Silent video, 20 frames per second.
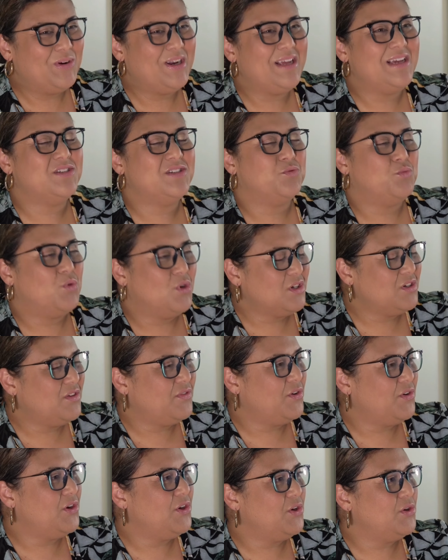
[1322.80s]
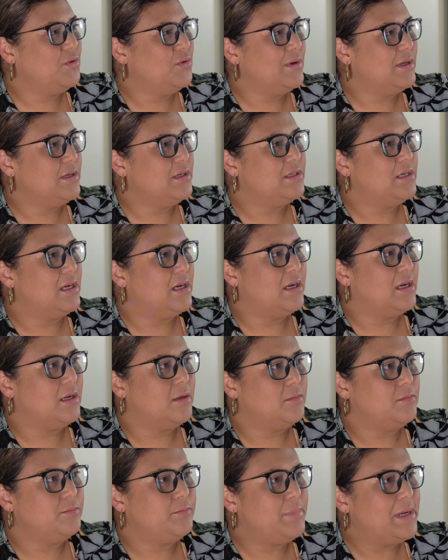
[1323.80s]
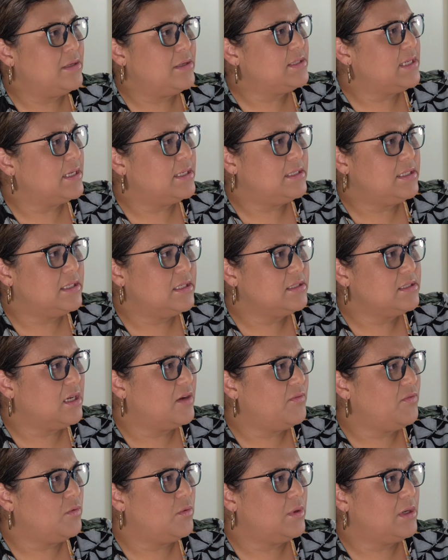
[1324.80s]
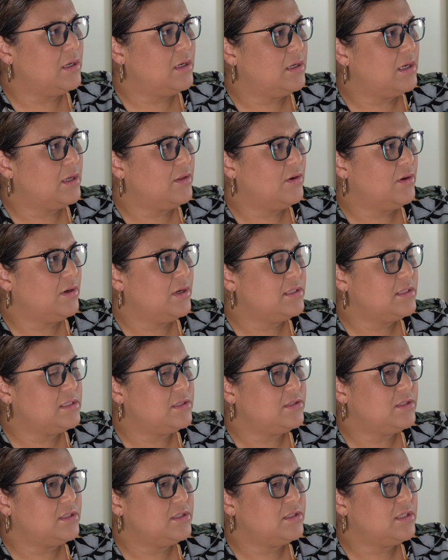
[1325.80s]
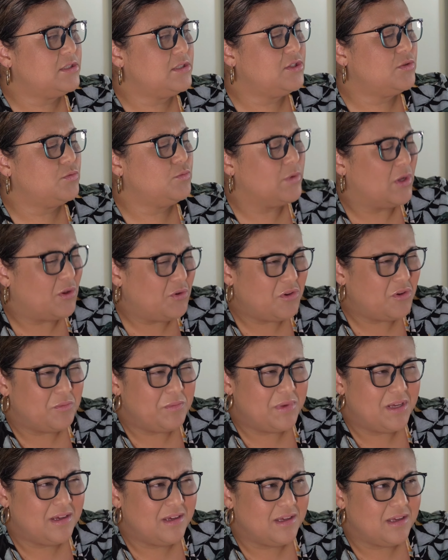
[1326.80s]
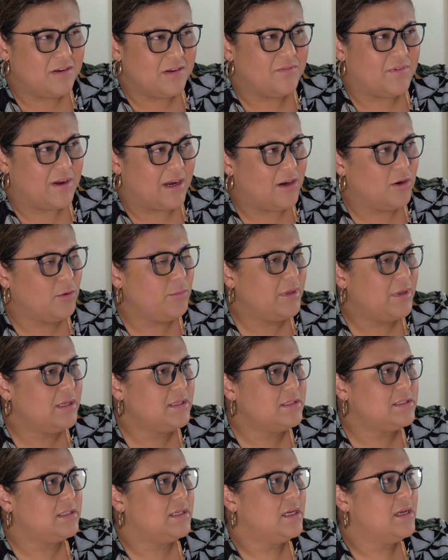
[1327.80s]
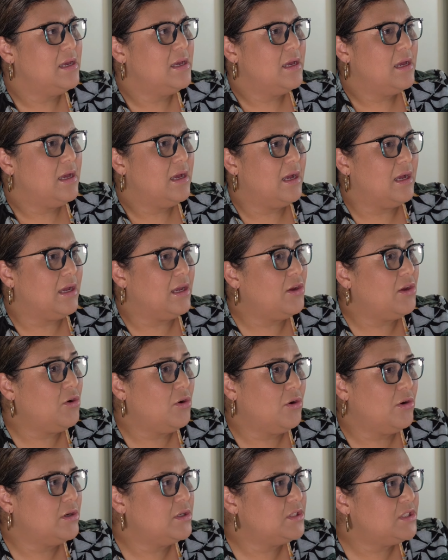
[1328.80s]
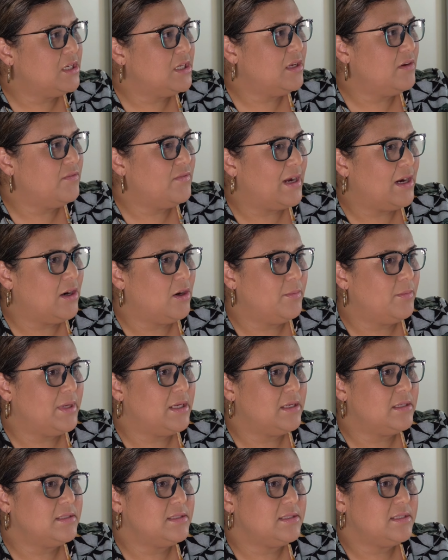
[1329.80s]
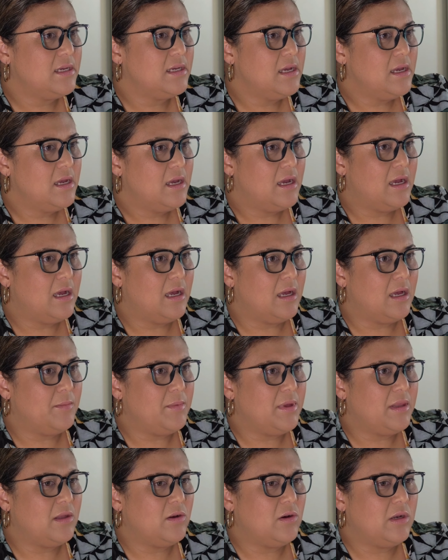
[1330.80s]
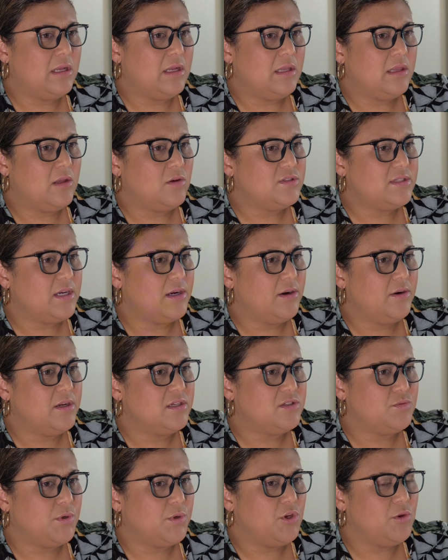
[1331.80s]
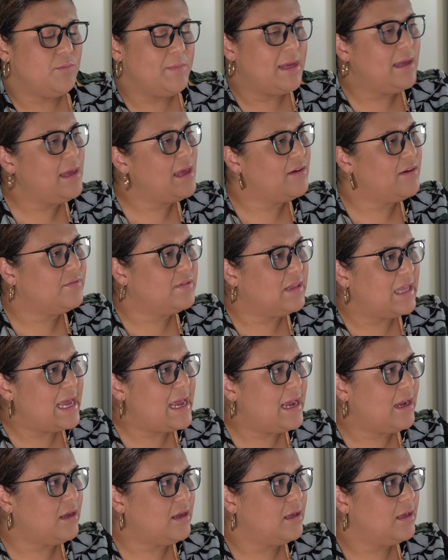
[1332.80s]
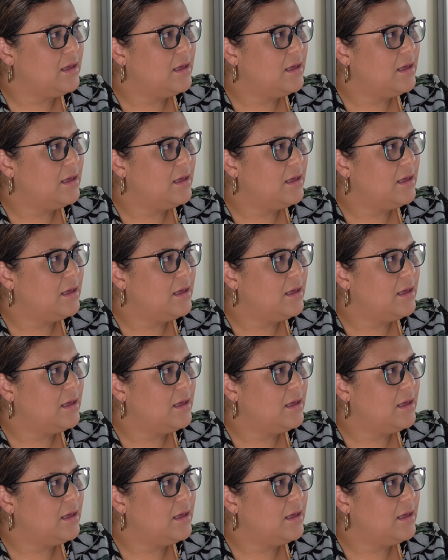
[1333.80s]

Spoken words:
has worked for you, and bounce ideas off of one another. It's just such a welcoming environment, encouraging environment. And then in those areas where you may have lack,